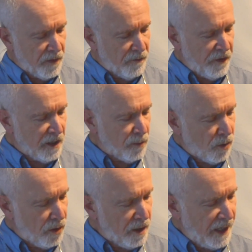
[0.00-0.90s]

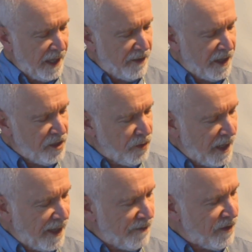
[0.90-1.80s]
fingerboard, and then you
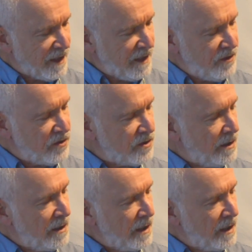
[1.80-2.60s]
have like these